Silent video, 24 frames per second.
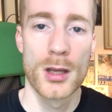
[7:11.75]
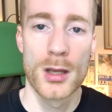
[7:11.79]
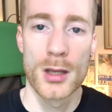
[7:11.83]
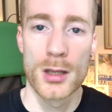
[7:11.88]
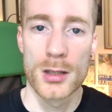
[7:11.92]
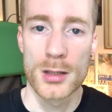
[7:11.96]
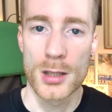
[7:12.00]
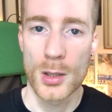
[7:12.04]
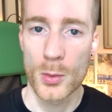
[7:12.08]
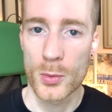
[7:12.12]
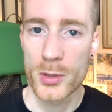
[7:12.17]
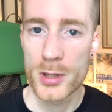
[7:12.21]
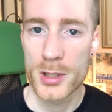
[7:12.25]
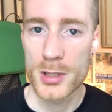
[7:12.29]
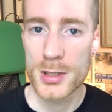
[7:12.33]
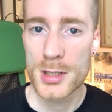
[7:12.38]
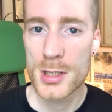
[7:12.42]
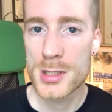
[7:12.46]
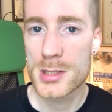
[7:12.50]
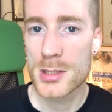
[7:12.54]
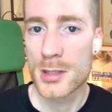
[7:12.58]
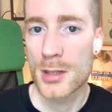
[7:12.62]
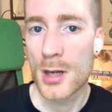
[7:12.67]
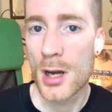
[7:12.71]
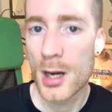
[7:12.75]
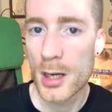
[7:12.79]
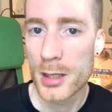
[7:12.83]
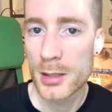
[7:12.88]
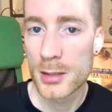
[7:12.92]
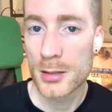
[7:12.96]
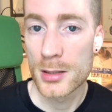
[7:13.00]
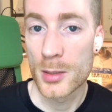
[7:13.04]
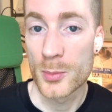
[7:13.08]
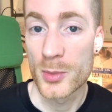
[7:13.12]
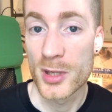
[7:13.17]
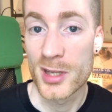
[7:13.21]
Now with the Desert
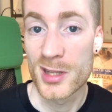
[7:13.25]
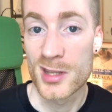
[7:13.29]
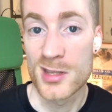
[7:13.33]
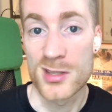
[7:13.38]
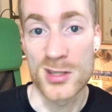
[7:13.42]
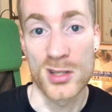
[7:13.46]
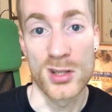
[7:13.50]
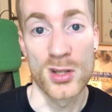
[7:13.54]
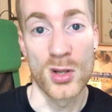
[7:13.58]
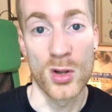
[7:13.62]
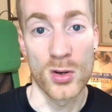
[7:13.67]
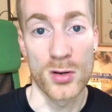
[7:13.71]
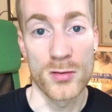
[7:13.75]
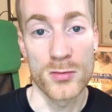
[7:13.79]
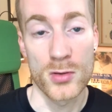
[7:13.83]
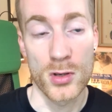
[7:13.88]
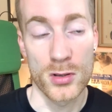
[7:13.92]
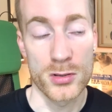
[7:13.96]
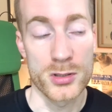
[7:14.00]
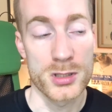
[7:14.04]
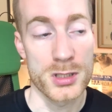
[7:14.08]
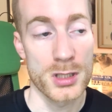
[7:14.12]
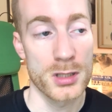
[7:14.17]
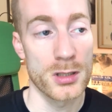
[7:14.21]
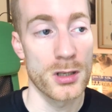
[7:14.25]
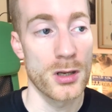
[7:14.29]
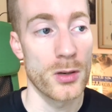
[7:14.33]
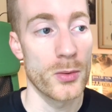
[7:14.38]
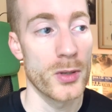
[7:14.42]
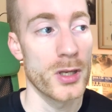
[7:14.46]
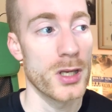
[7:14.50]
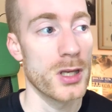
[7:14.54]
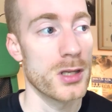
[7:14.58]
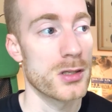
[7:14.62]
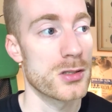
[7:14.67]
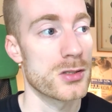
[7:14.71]
Island update, there's a lot of content
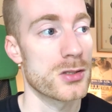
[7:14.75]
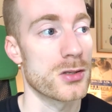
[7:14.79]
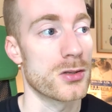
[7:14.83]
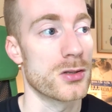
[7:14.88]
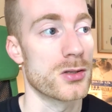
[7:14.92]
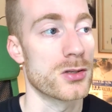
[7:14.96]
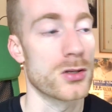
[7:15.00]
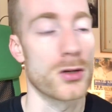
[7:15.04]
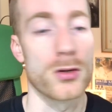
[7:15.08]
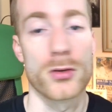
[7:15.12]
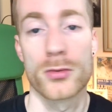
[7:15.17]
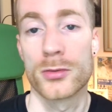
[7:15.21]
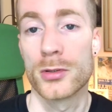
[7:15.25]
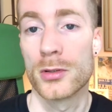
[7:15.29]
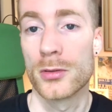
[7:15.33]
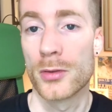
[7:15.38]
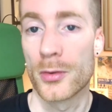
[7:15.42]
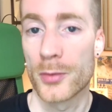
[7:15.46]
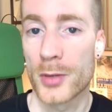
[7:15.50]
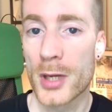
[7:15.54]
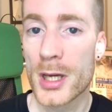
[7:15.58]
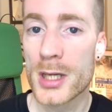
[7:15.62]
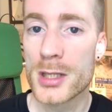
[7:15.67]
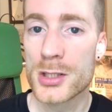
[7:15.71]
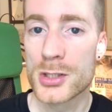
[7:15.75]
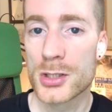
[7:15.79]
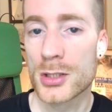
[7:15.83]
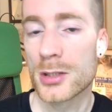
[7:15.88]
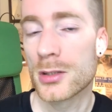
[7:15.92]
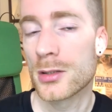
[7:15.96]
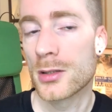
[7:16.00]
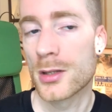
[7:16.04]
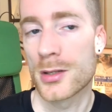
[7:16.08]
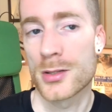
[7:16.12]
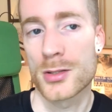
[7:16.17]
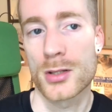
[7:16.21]
going in, so there's a whole new
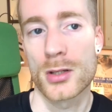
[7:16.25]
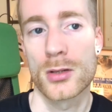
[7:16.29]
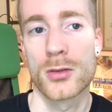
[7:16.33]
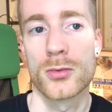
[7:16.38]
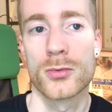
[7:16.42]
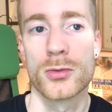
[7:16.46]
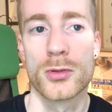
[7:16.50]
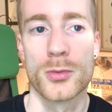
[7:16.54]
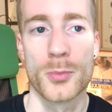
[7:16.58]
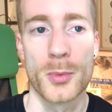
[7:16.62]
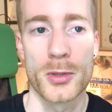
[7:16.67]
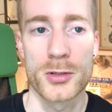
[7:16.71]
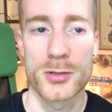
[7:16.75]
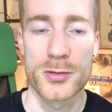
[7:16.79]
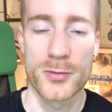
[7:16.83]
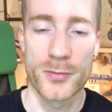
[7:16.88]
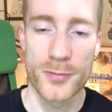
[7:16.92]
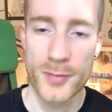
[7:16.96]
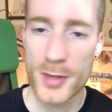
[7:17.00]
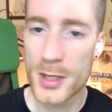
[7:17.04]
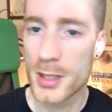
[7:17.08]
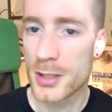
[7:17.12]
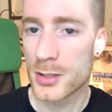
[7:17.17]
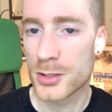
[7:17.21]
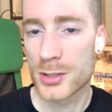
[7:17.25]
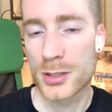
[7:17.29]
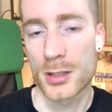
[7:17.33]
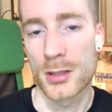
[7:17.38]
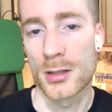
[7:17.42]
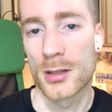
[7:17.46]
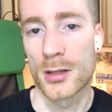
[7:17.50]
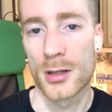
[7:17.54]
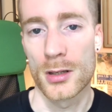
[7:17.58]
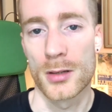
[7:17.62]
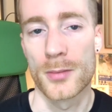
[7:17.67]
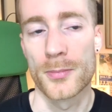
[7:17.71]
location, there's a whole new bunch of fish
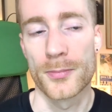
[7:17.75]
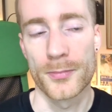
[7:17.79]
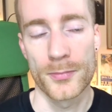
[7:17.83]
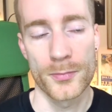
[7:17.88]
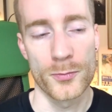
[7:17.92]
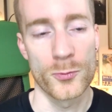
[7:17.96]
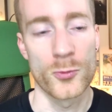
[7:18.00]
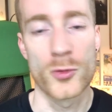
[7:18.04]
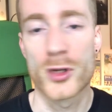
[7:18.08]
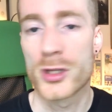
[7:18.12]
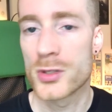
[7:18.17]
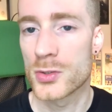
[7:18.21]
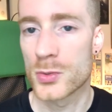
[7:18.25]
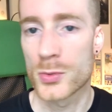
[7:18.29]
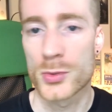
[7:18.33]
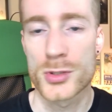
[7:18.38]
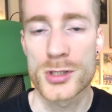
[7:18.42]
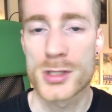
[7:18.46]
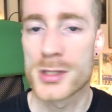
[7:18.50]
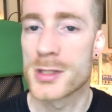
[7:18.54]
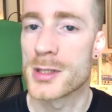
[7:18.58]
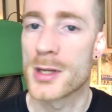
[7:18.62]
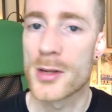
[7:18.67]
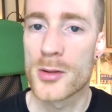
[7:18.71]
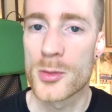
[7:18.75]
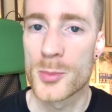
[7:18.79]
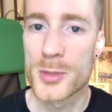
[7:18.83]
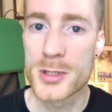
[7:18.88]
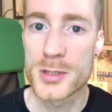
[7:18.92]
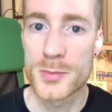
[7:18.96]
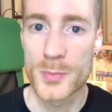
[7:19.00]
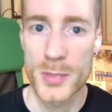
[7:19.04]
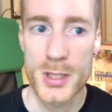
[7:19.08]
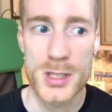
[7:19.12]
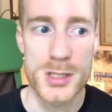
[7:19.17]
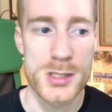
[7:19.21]
and resources and other bits
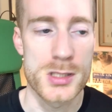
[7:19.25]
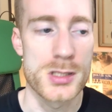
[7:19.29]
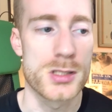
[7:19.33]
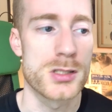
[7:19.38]
and pieces.